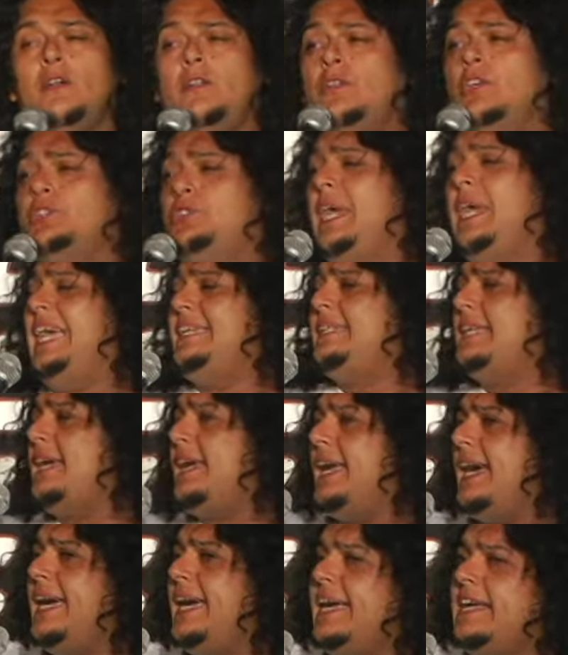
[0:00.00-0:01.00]
Don't you hate that,
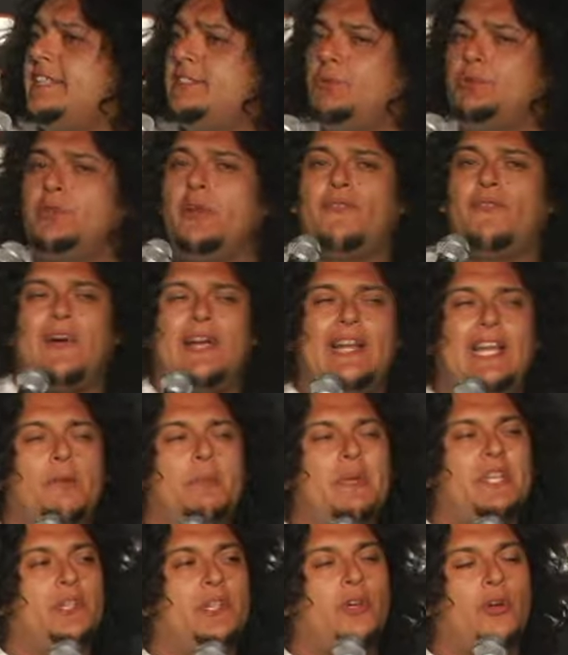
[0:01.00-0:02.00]
guys, when you finally
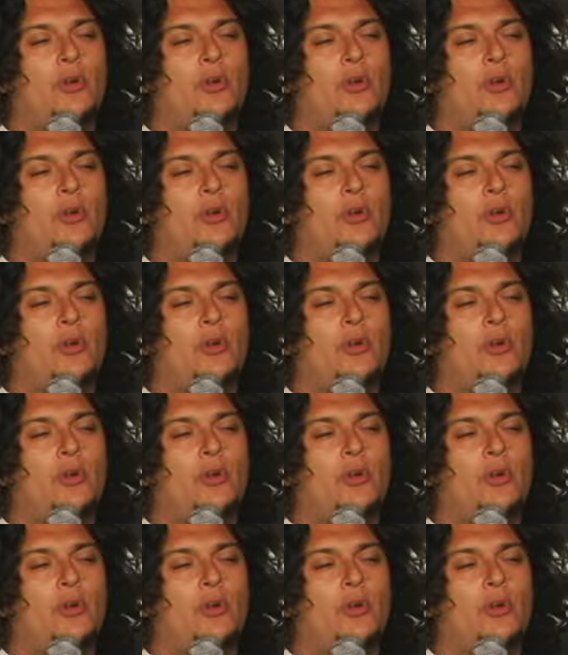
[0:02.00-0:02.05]
meet the